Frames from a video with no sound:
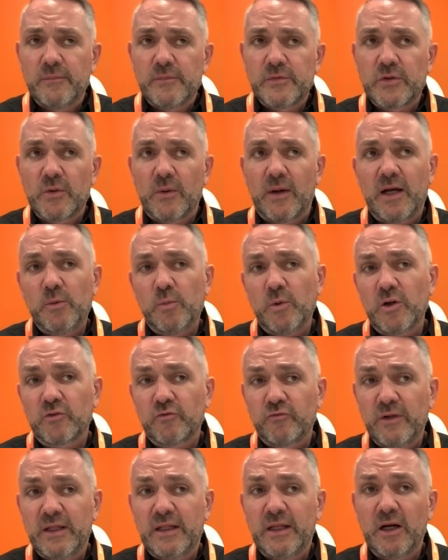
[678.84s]
So I
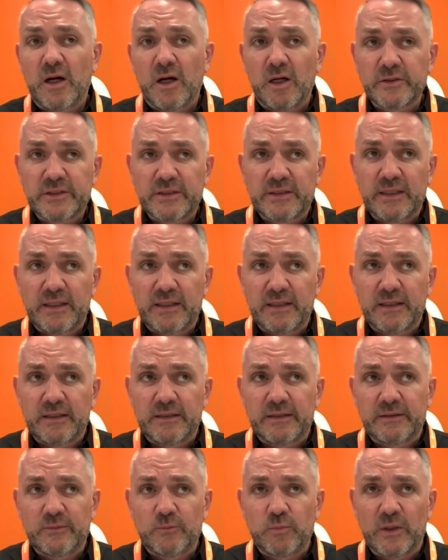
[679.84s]
worked really hard at it.
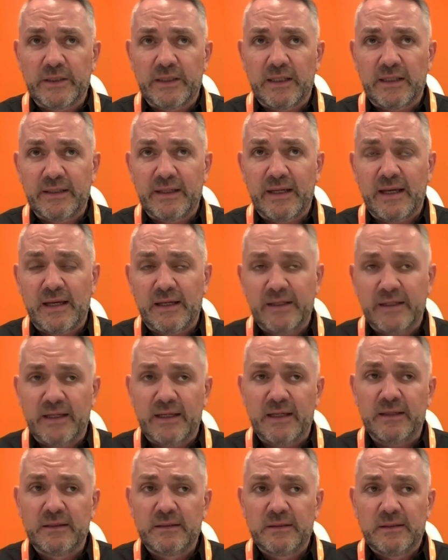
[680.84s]
And when I
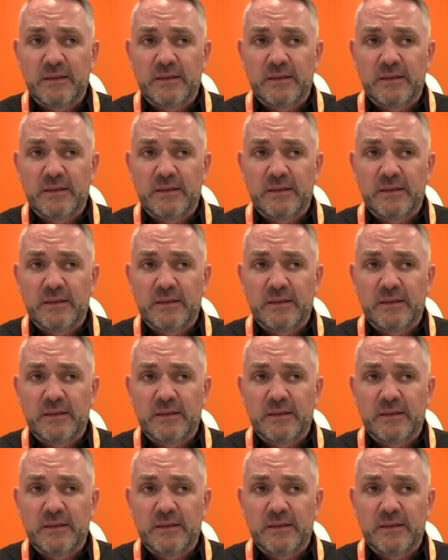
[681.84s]
hire